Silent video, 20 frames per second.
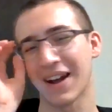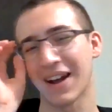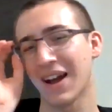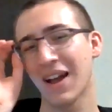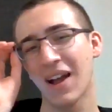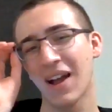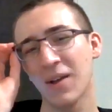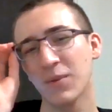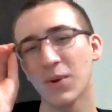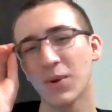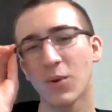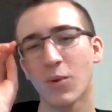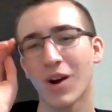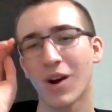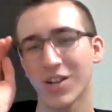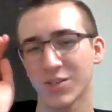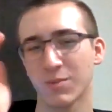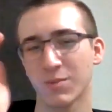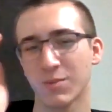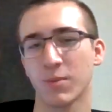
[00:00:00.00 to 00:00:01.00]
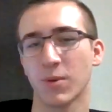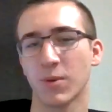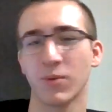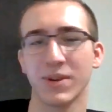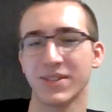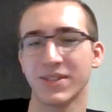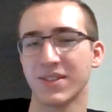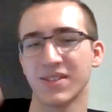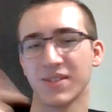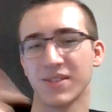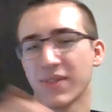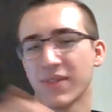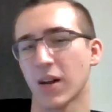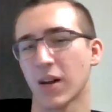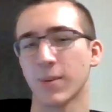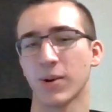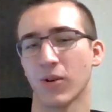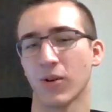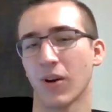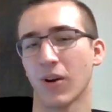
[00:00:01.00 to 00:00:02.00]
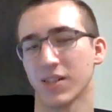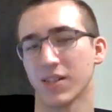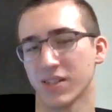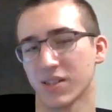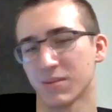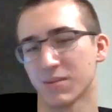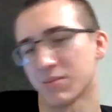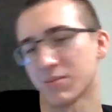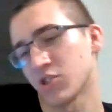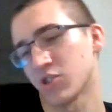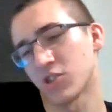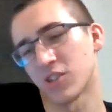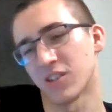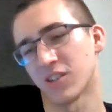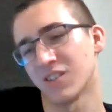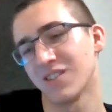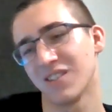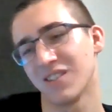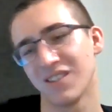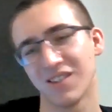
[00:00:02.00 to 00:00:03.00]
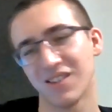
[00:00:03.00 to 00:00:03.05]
I will watch marble races if I come across them. Sure.